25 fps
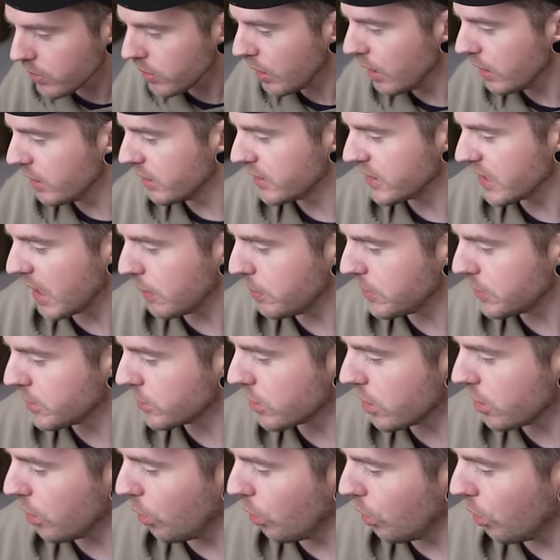This happens
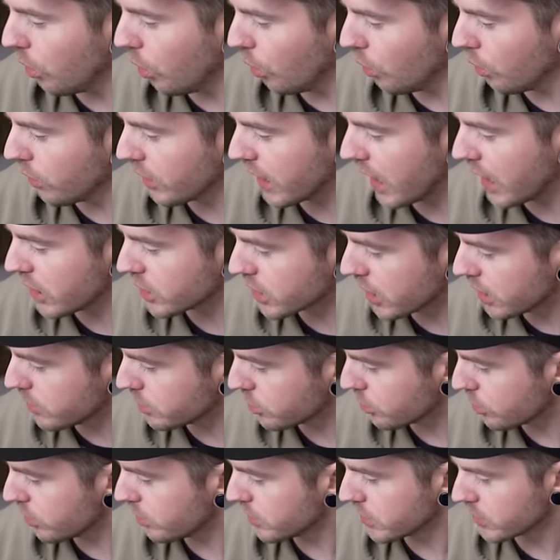to all the cash game
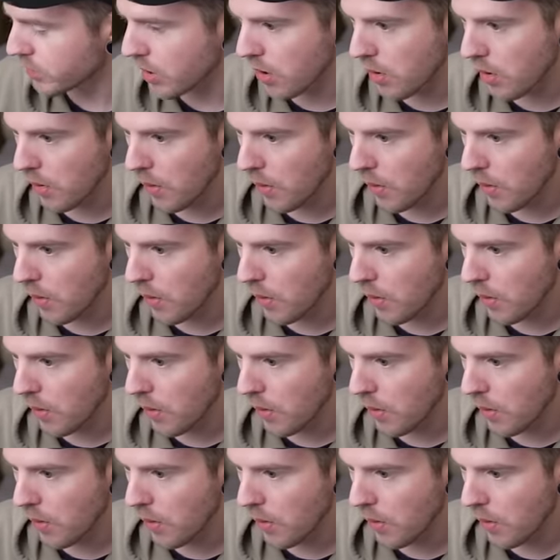streamers, though.